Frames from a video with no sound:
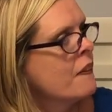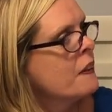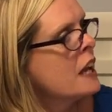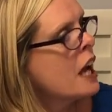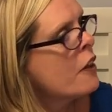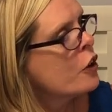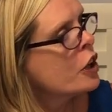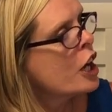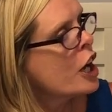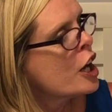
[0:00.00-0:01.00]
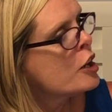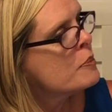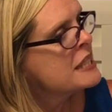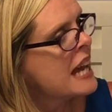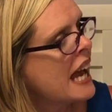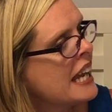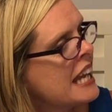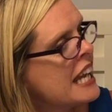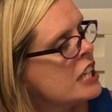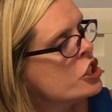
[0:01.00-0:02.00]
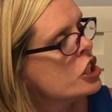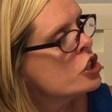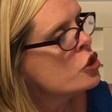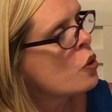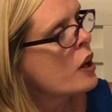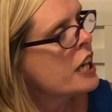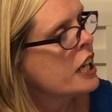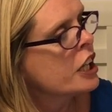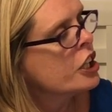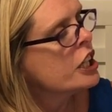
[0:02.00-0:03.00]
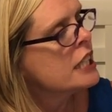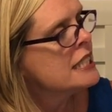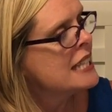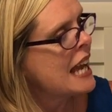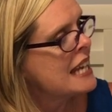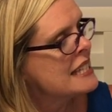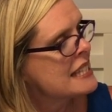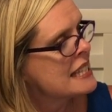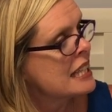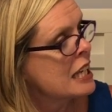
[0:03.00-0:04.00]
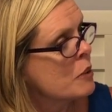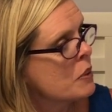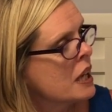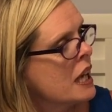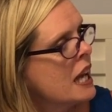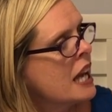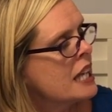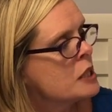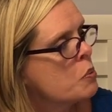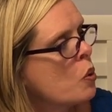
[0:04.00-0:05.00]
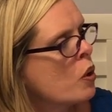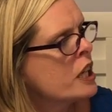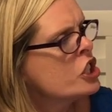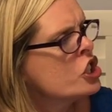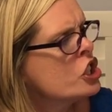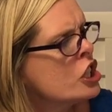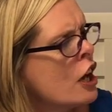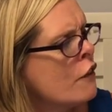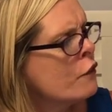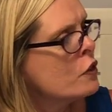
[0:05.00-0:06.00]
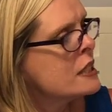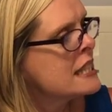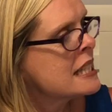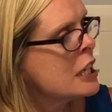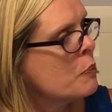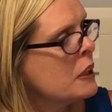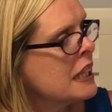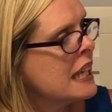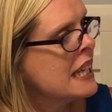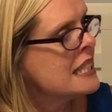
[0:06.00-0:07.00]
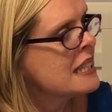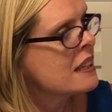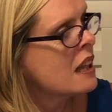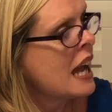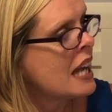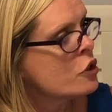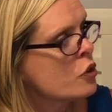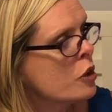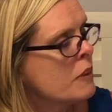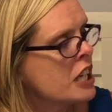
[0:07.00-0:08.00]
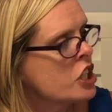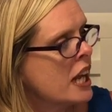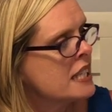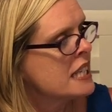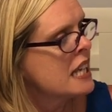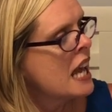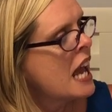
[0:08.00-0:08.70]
The other cubs had each enjoyed a good day's sleep. As Boris shuffled sleepily into the classroom, they chanted,